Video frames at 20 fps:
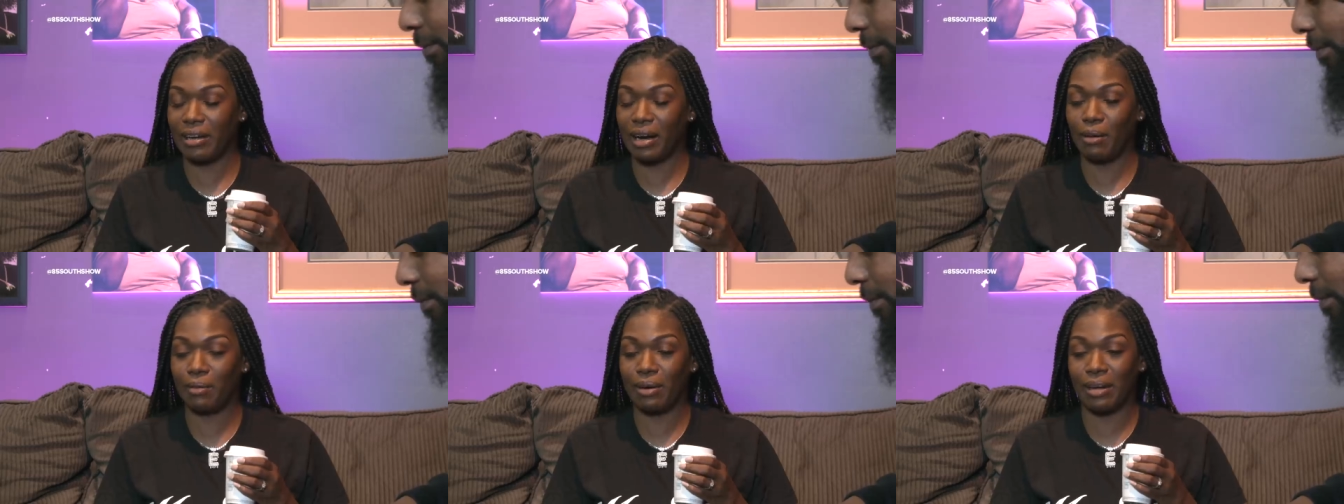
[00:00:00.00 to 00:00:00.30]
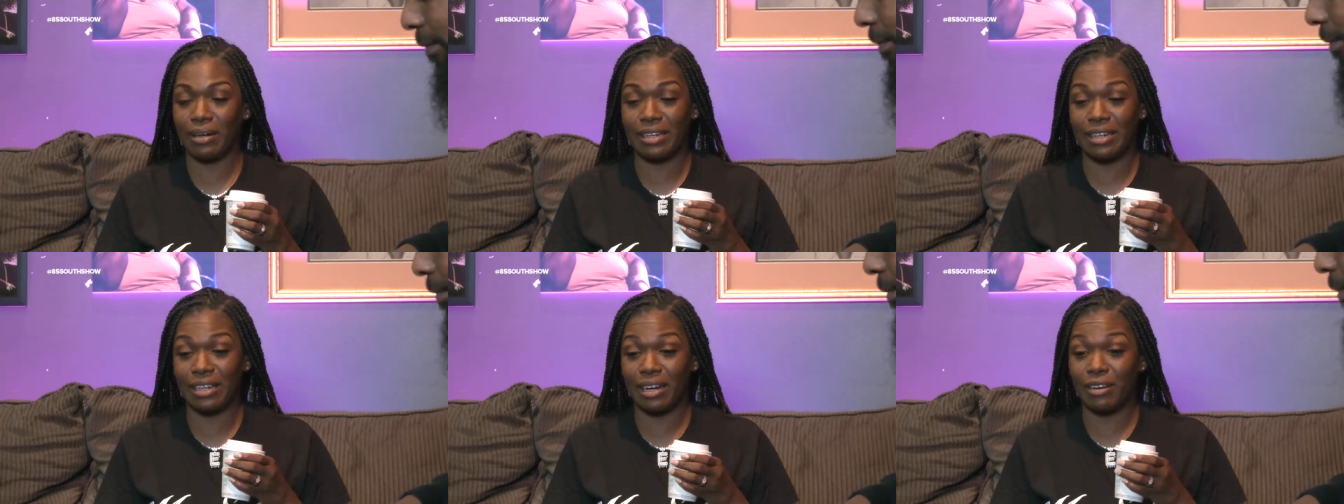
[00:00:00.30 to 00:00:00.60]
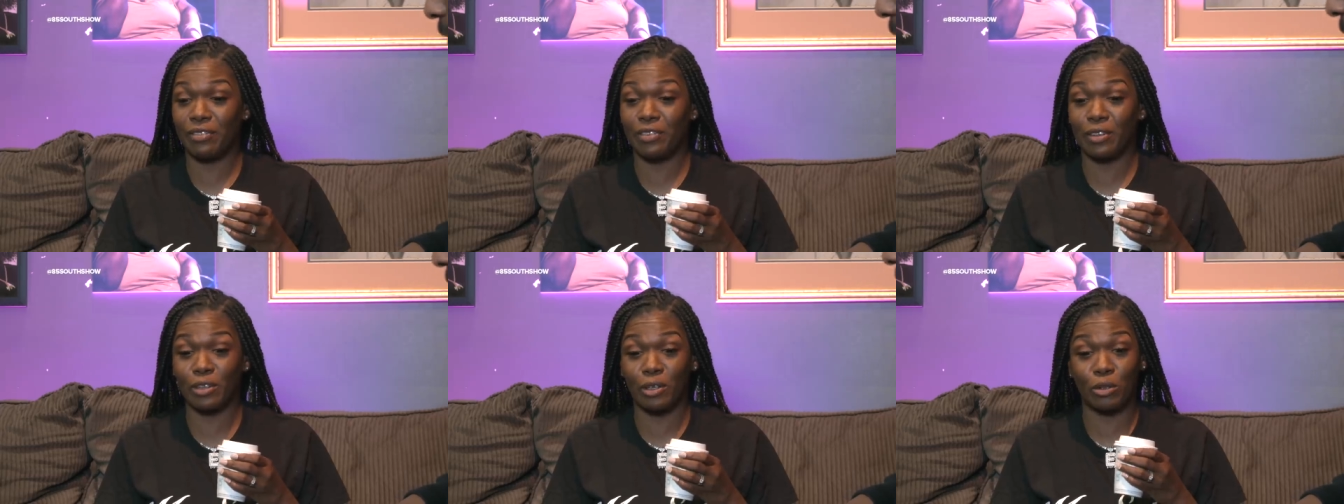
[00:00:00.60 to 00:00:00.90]
I was like, nigga,
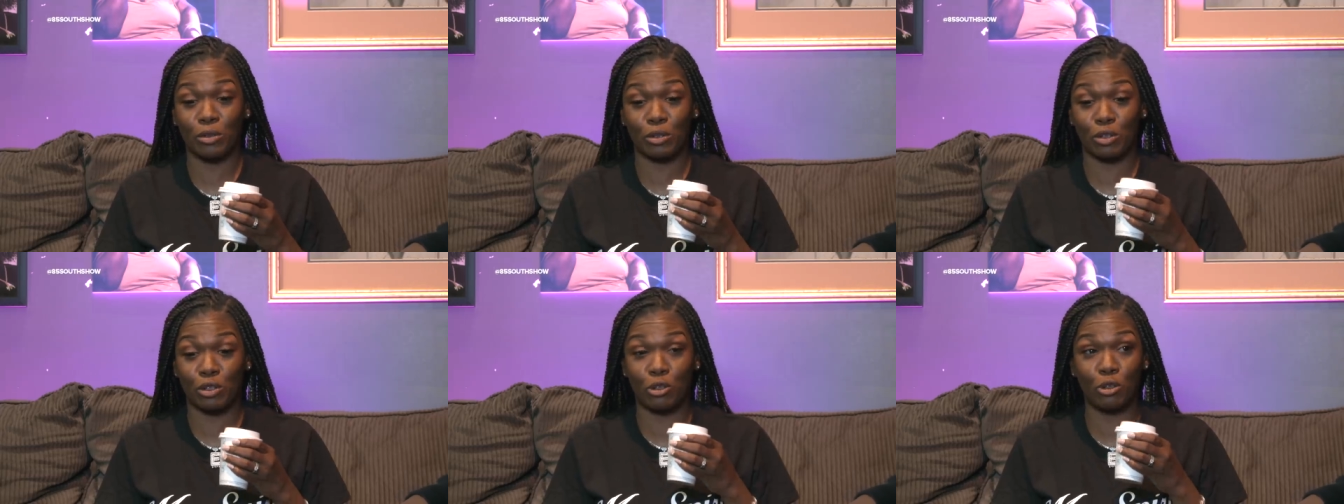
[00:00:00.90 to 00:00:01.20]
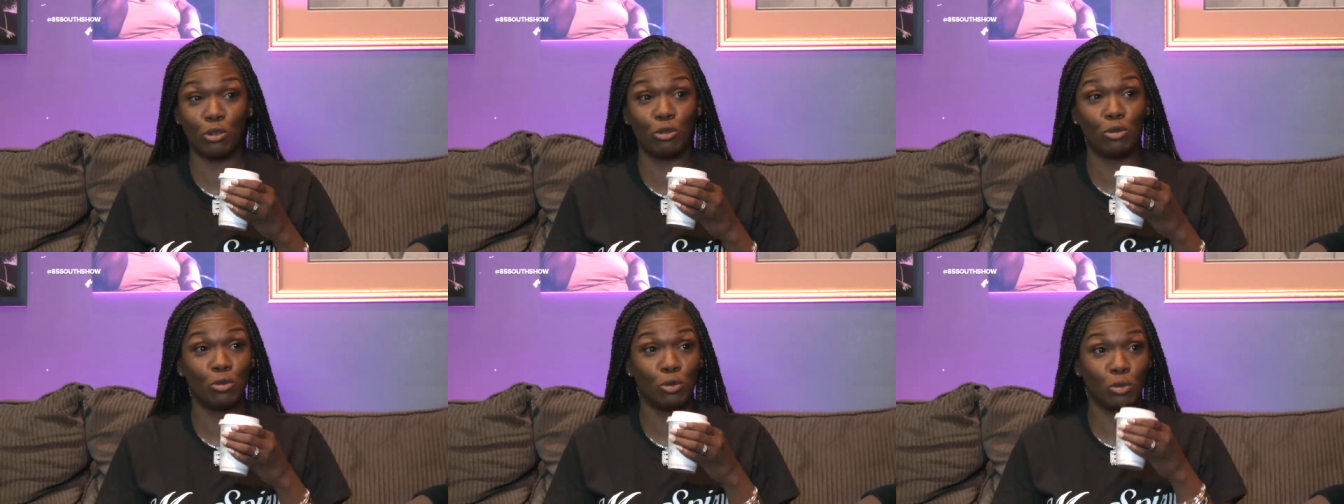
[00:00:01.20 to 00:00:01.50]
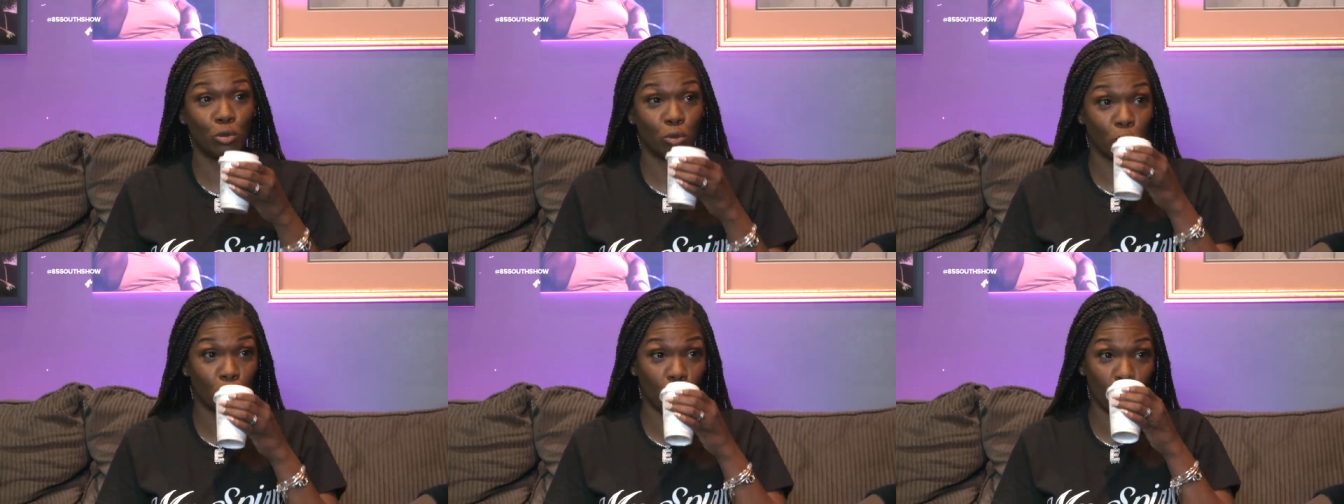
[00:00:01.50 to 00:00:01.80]
I'm finna go to school.
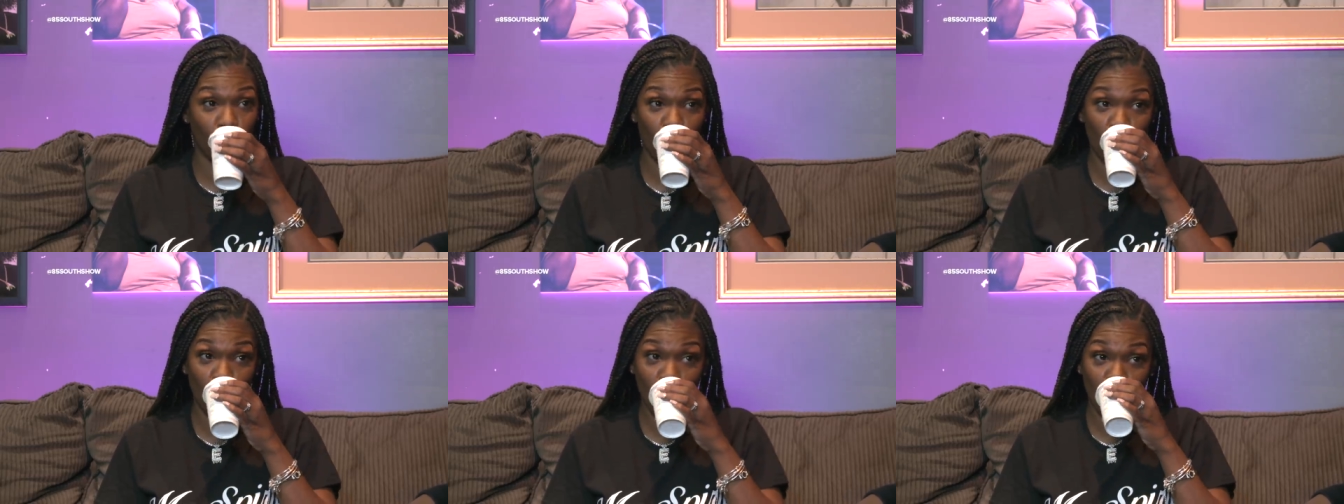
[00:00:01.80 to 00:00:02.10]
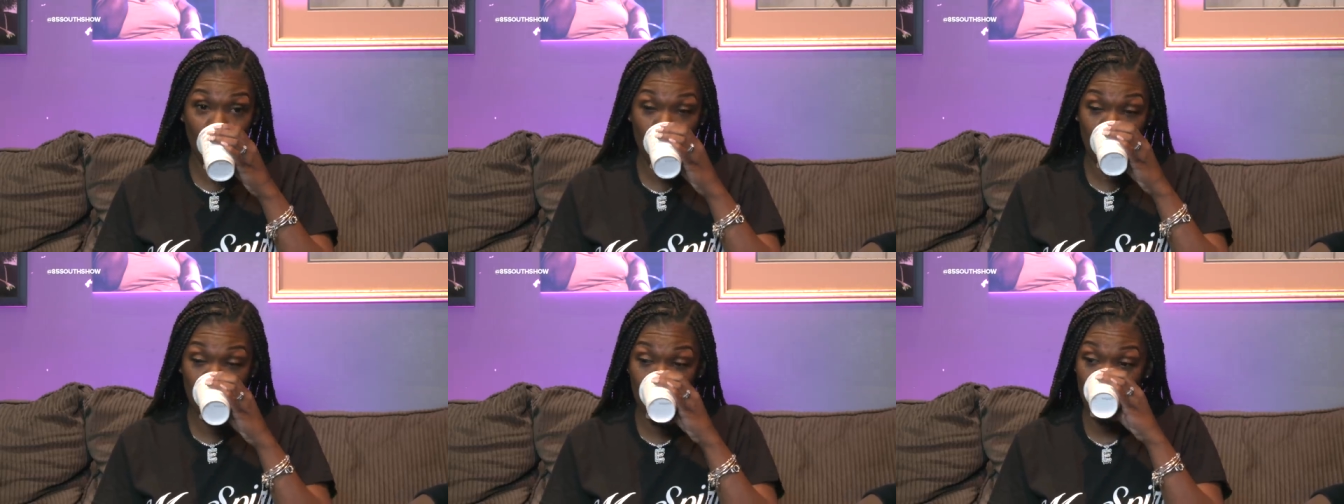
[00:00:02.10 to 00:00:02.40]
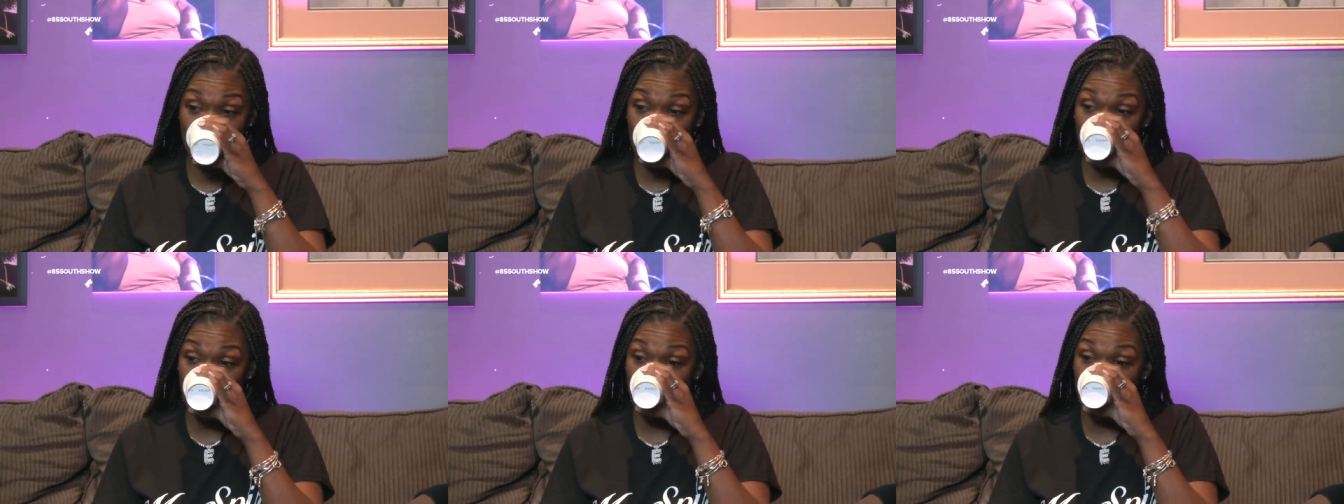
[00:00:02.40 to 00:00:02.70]
For real?
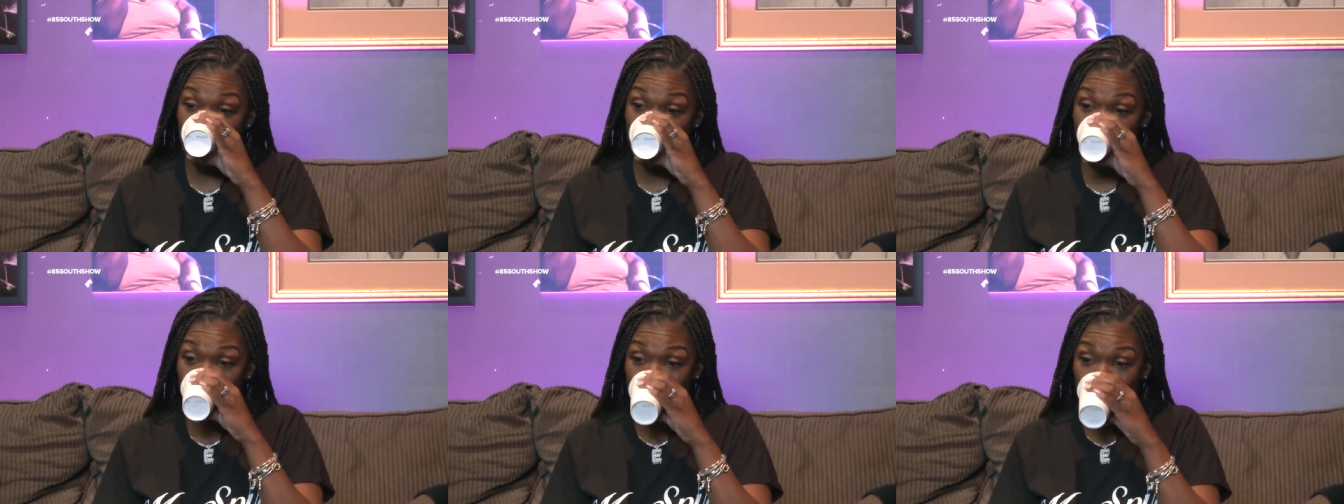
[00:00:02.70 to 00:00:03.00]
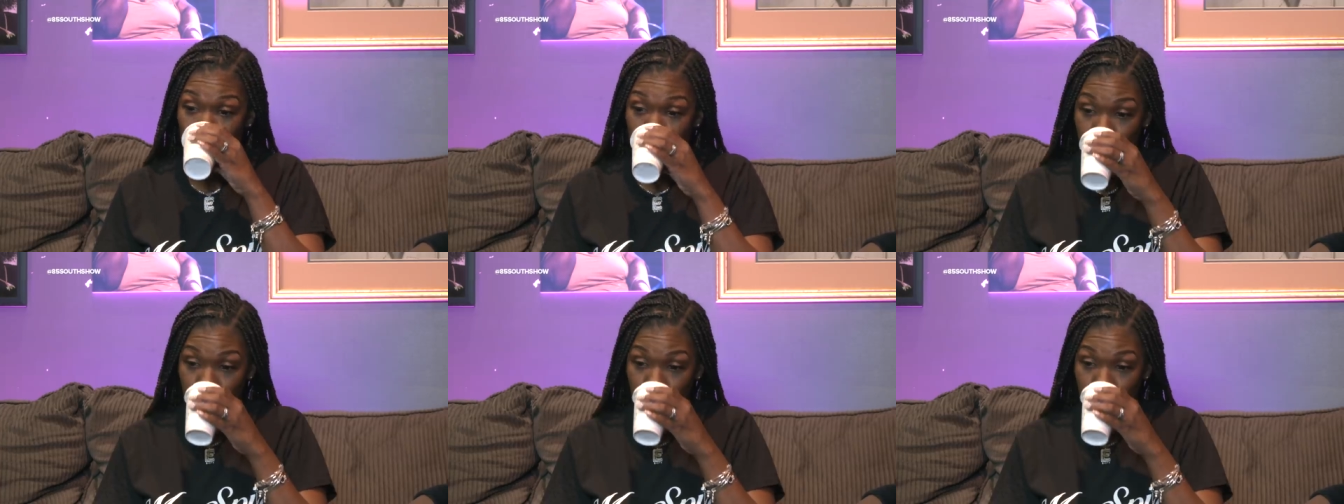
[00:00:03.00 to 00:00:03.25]
Mm-hmm.